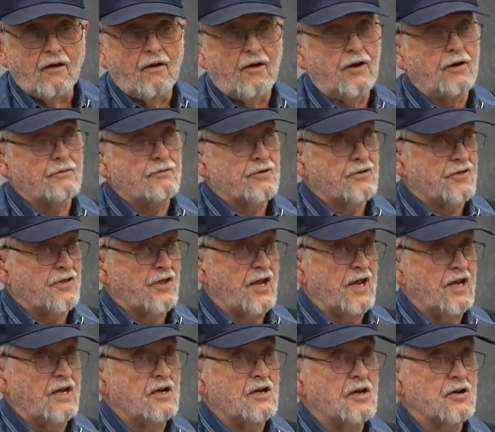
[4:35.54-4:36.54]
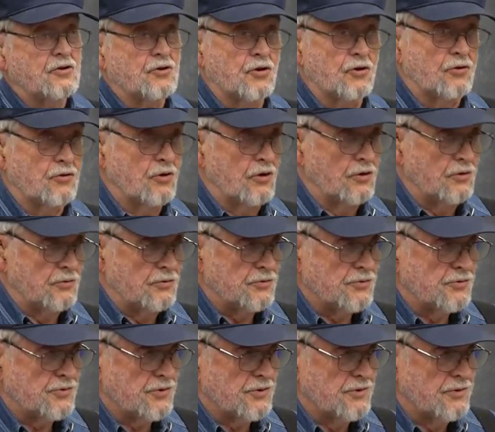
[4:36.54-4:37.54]
everything turned
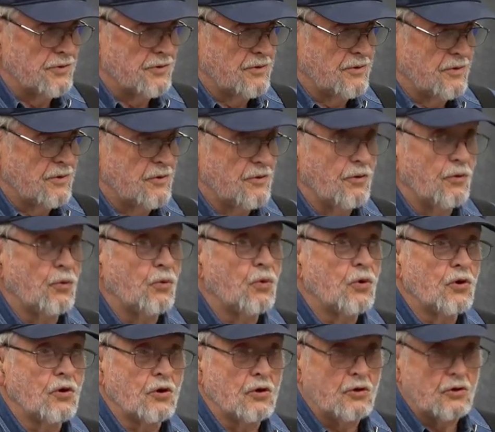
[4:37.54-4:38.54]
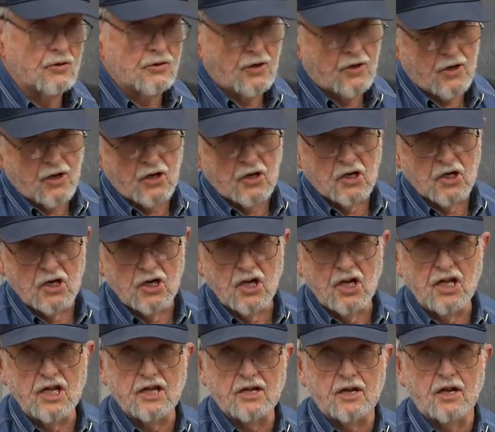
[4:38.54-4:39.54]
loose. The world
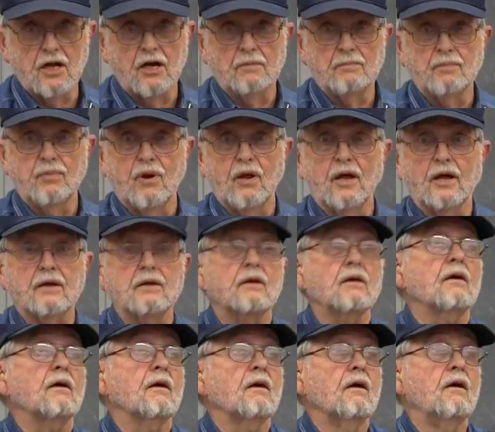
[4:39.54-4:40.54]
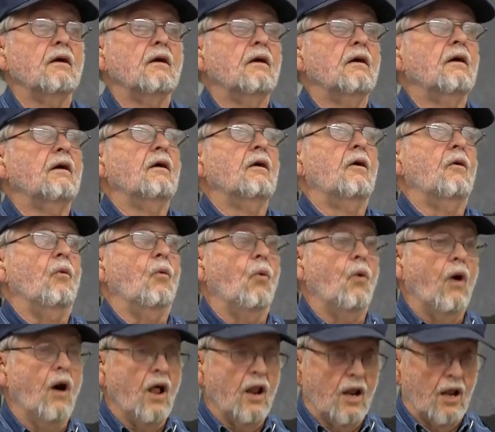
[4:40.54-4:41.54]
lit up like
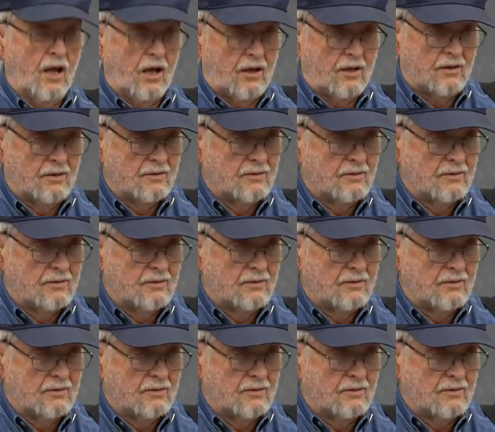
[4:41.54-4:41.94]
voila.